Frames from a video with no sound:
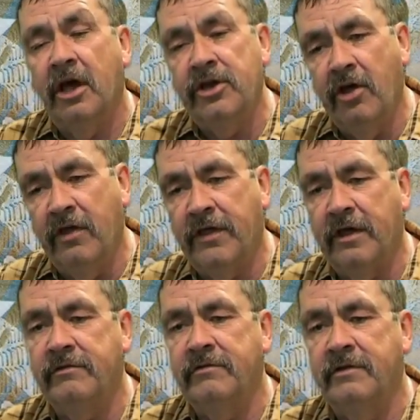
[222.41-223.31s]

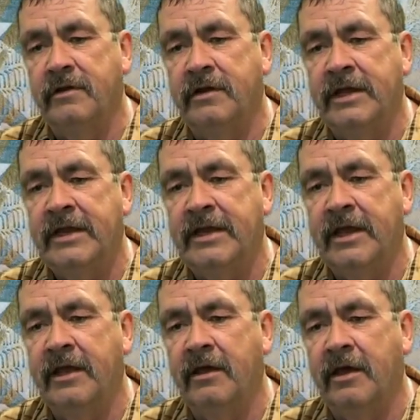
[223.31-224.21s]
another
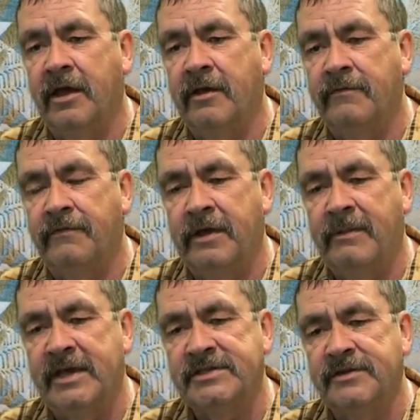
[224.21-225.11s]
leading
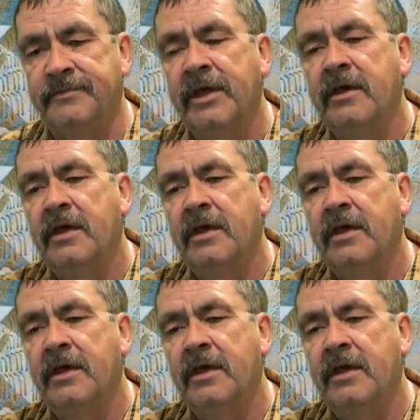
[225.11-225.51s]
Freemason,